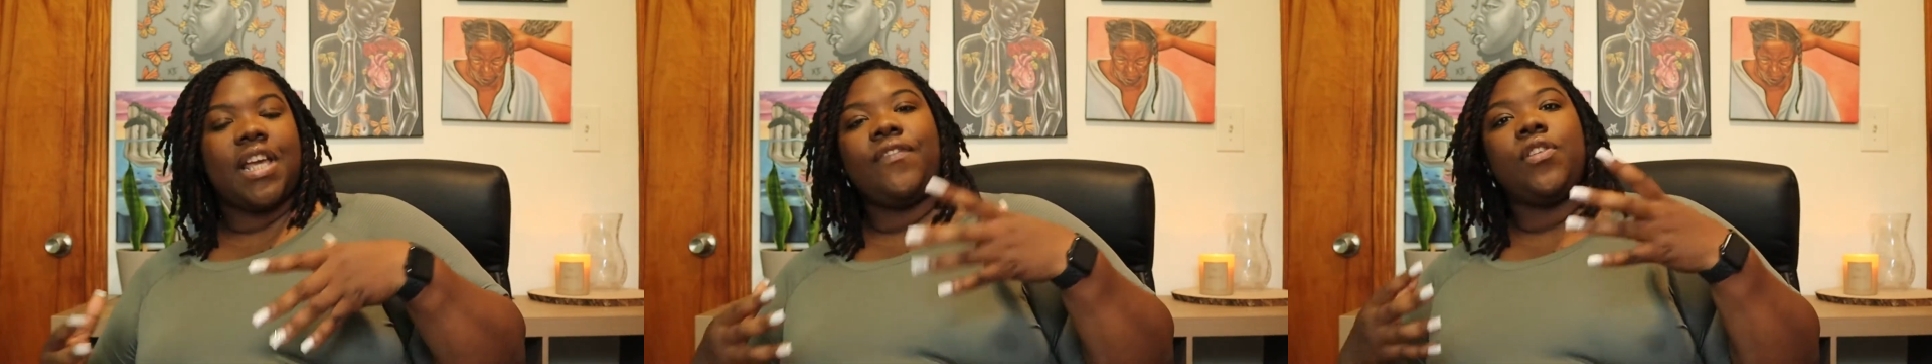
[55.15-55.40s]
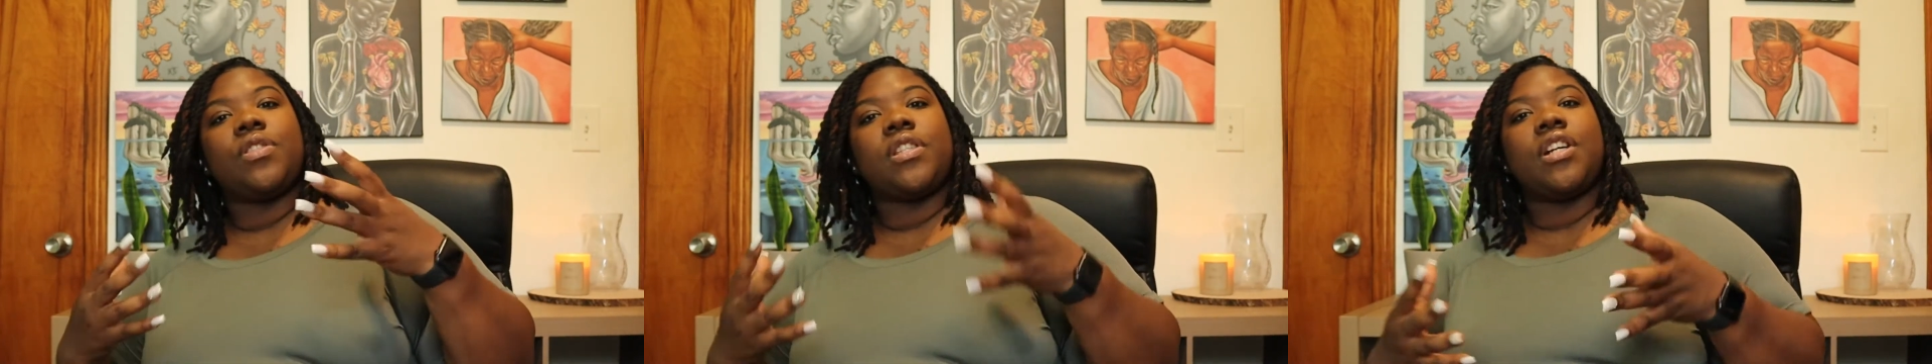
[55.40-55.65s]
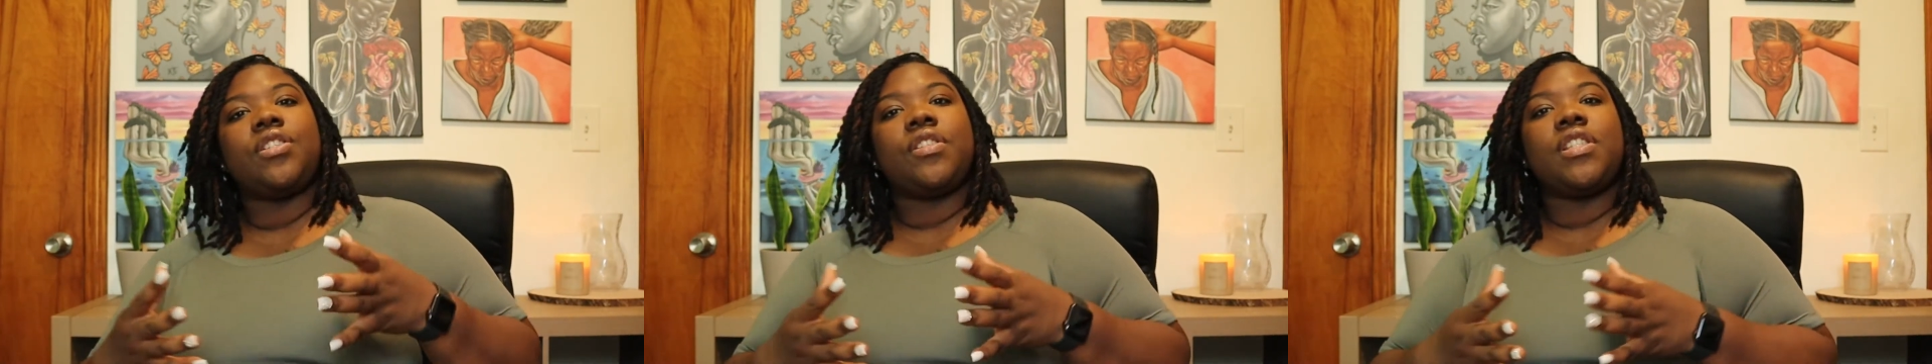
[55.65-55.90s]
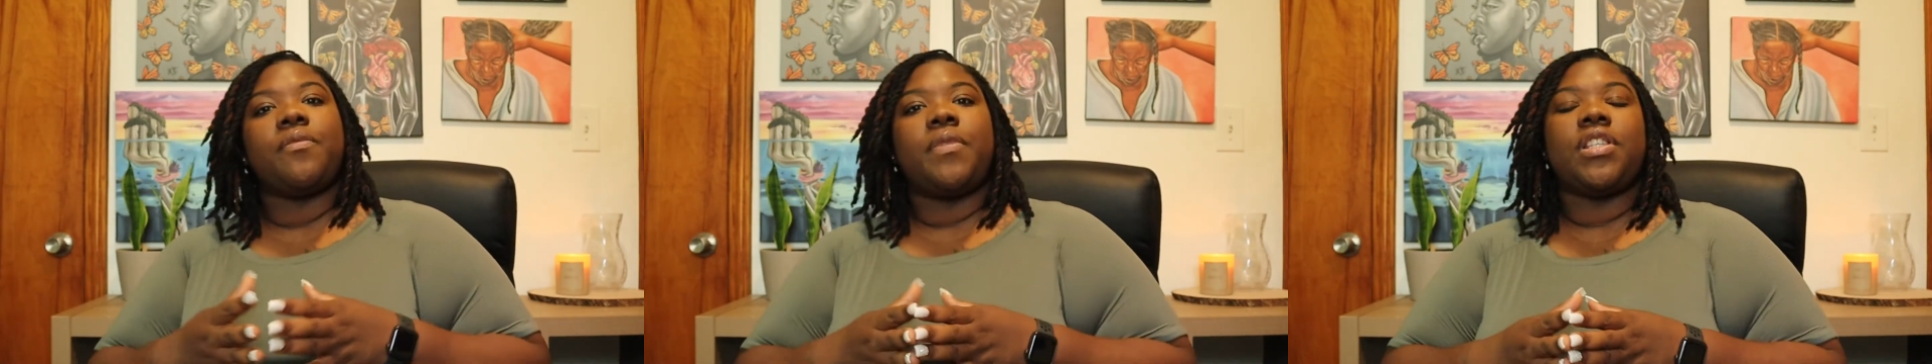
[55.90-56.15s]
If you start your
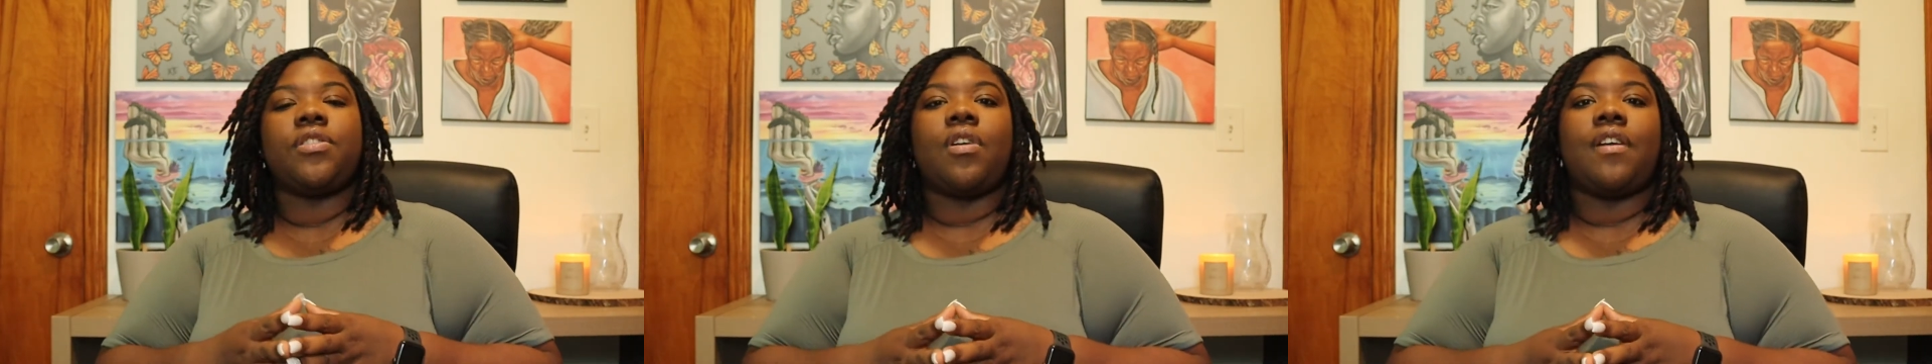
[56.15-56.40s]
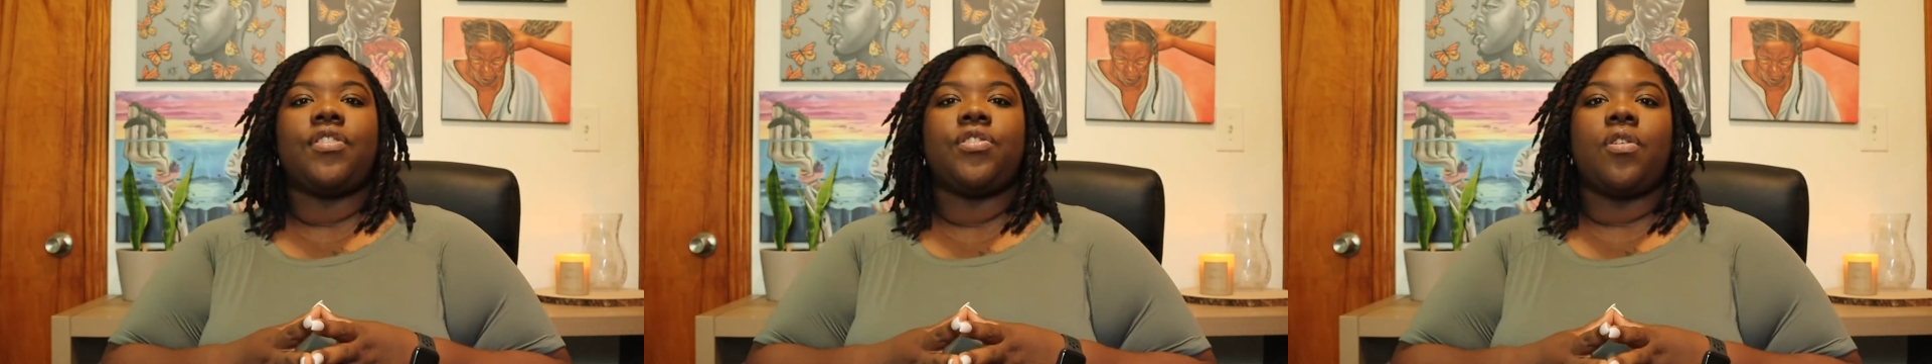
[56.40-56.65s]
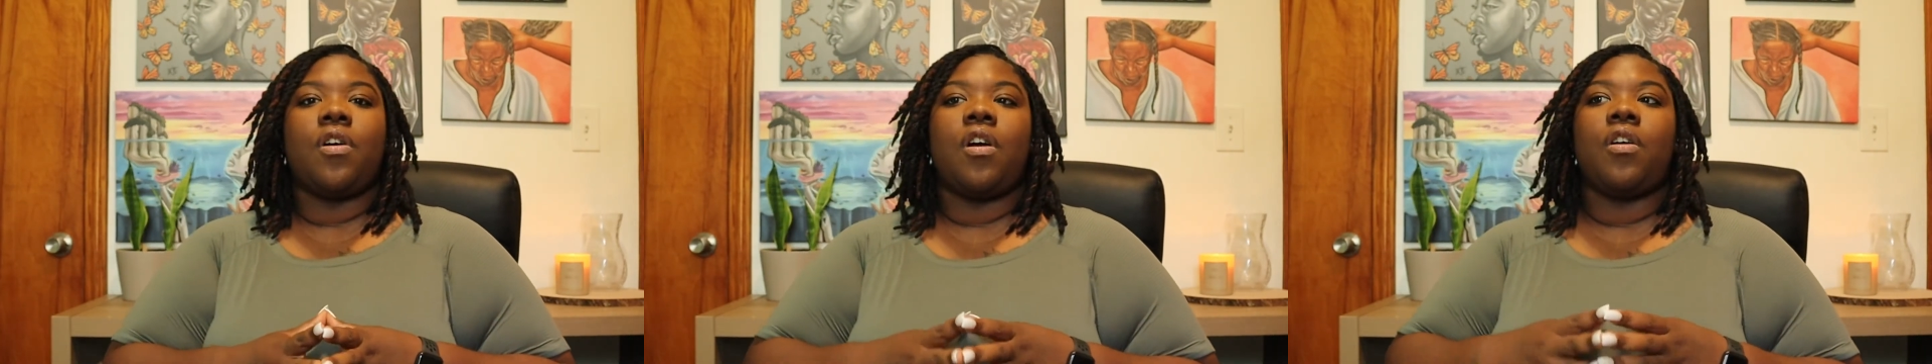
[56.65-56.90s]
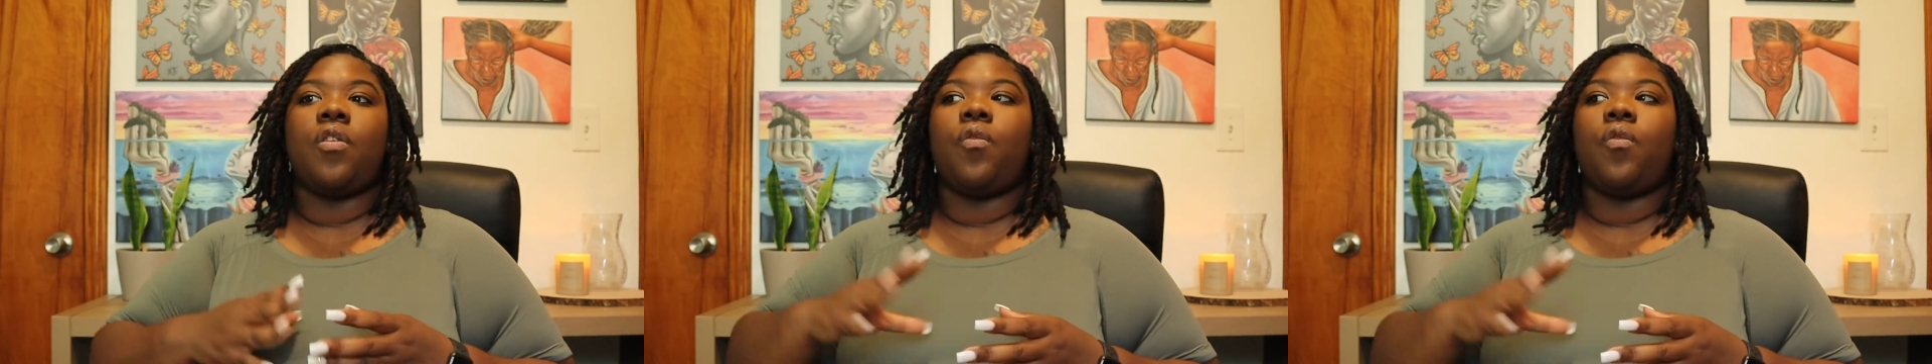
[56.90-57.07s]
semester off strong,